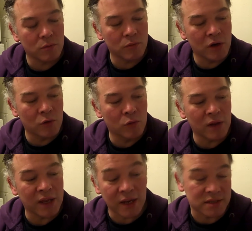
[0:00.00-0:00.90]
we're all
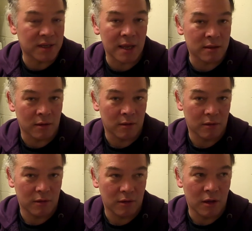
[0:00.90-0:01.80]
in it together,
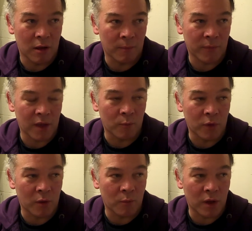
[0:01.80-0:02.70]
and
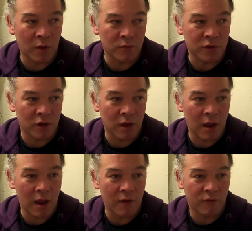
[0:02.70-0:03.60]

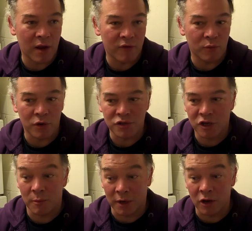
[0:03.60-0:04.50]
everyone who's a
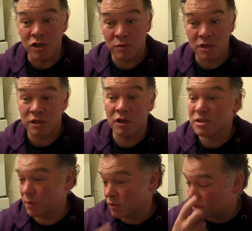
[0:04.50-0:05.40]
comic knows what it's like
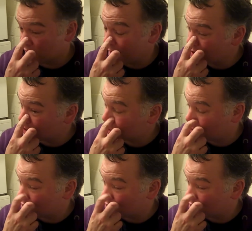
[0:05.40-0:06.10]
to be on stage and to try